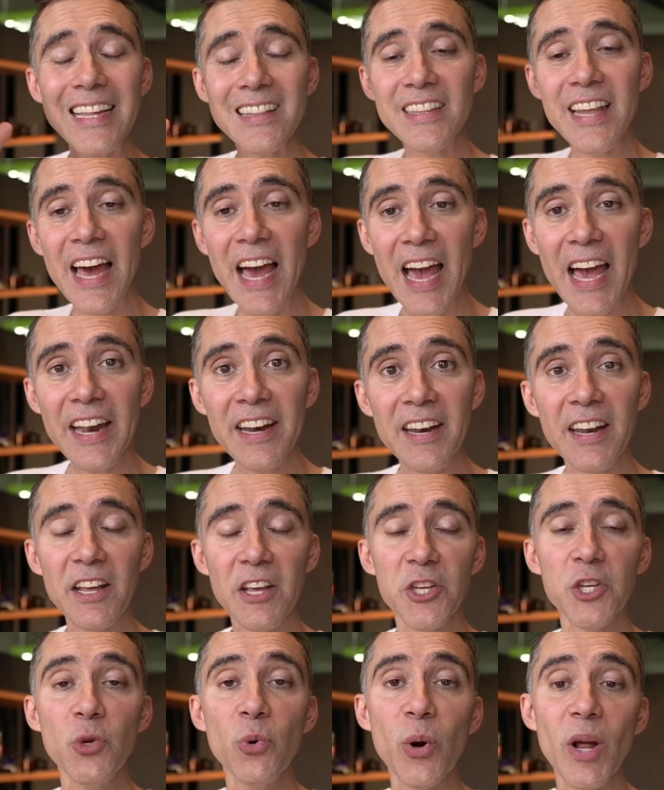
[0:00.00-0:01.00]
At the end,
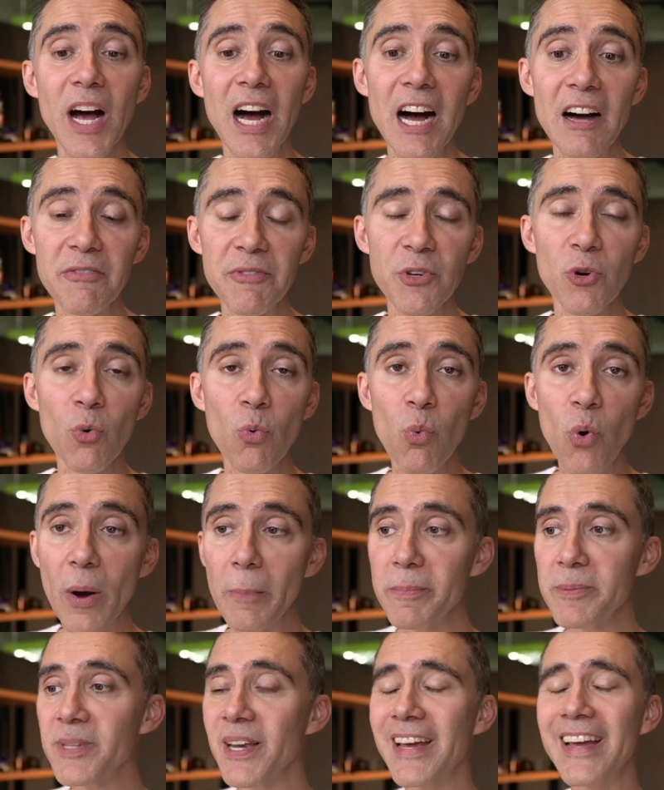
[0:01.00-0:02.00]
you will have your
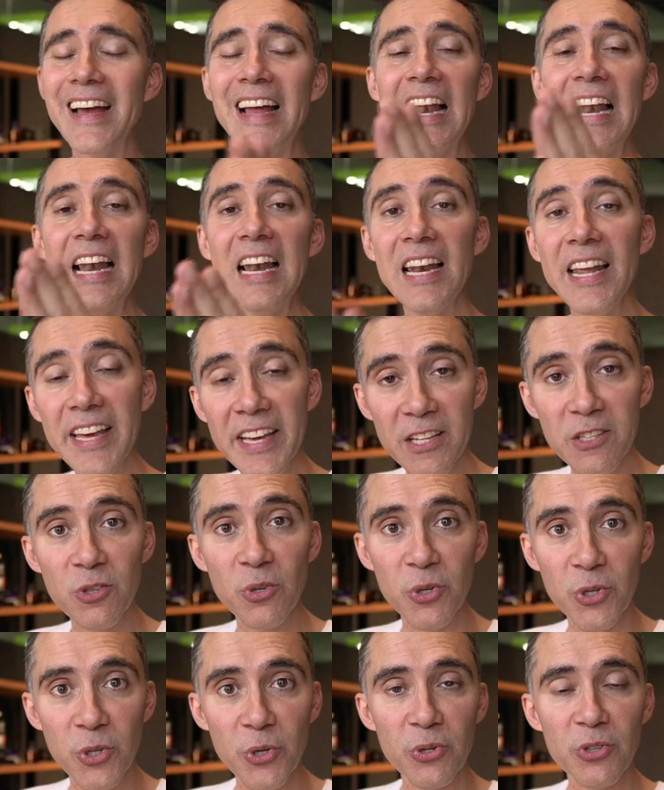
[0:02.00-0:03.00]
website linked
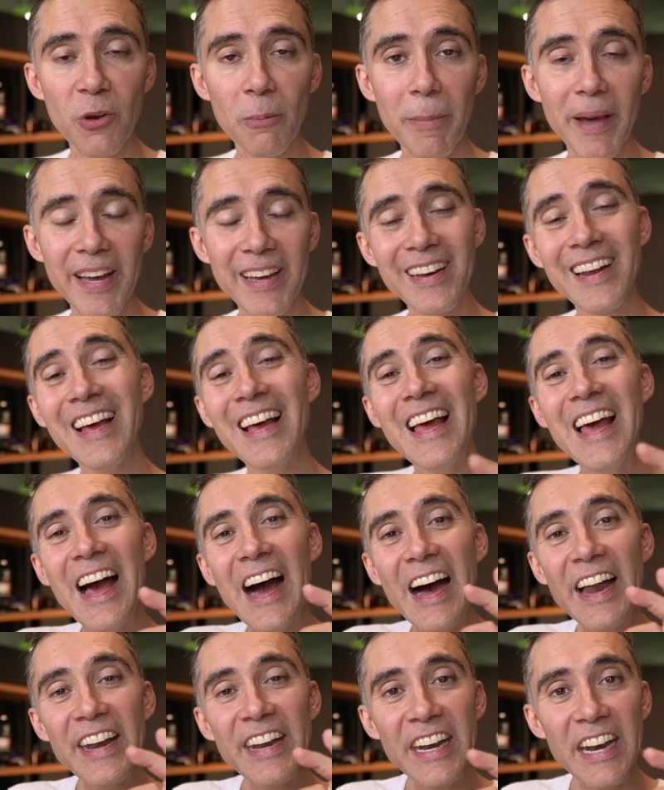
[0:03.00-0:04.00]
to your domain
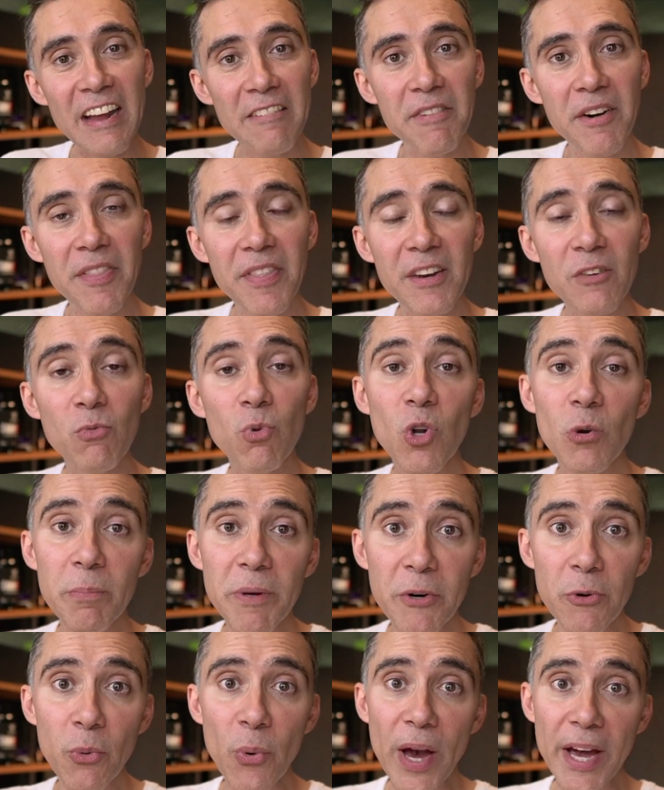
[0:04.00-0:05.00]
and everything will
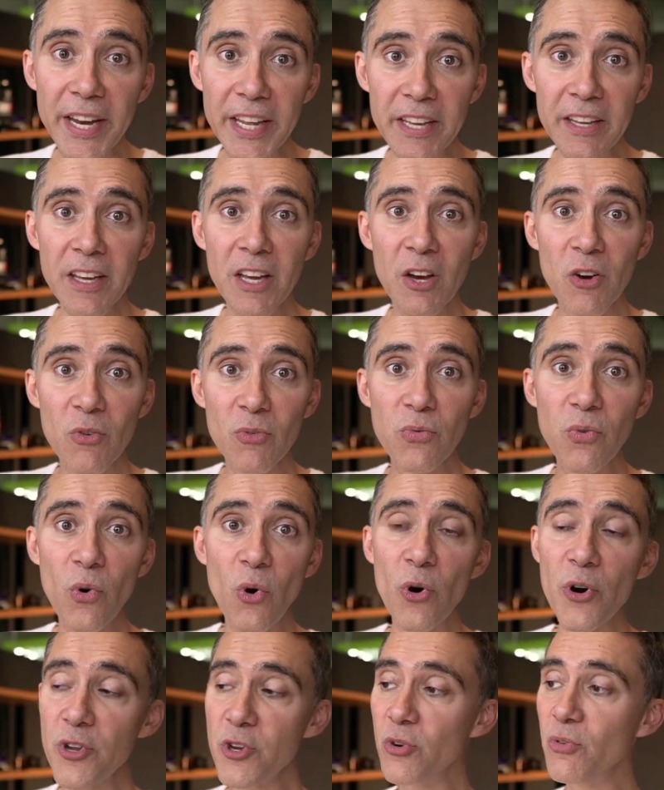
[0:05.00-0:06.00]
be ready
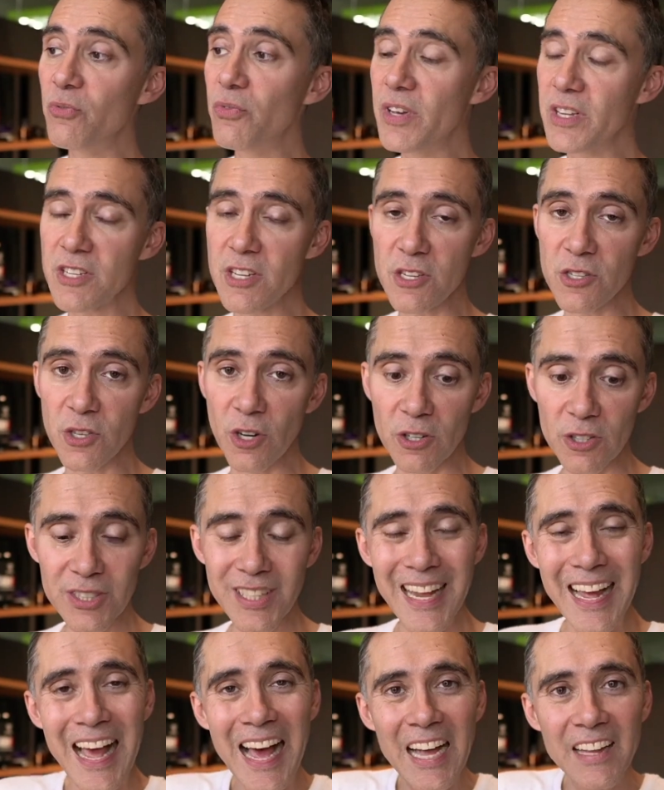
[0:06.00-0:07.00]
for your
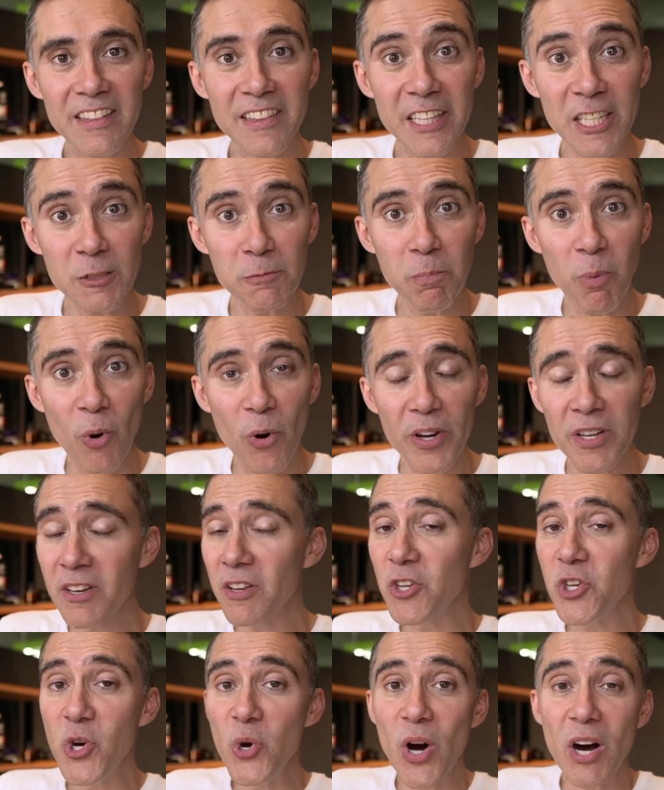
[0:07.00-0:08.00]
visitors. At this
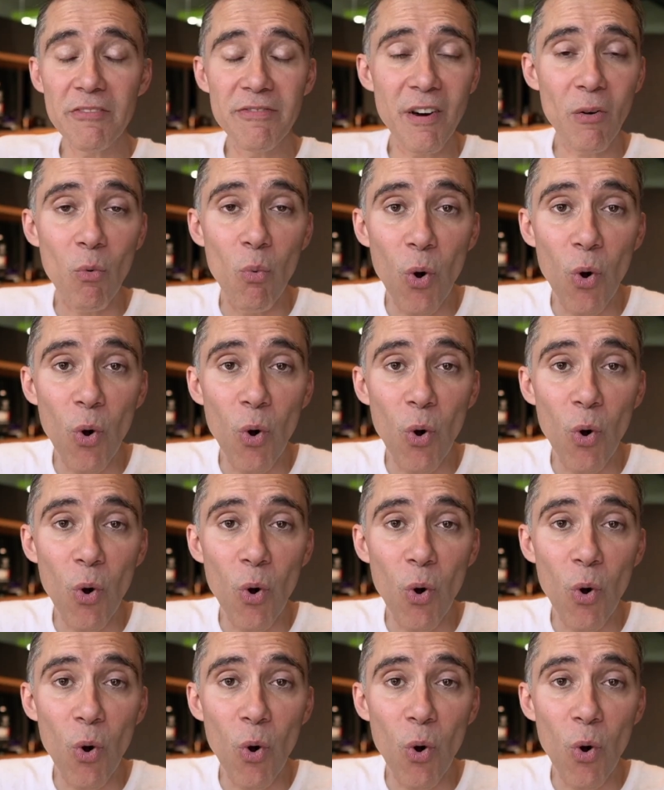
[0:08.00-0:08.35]
point, you have a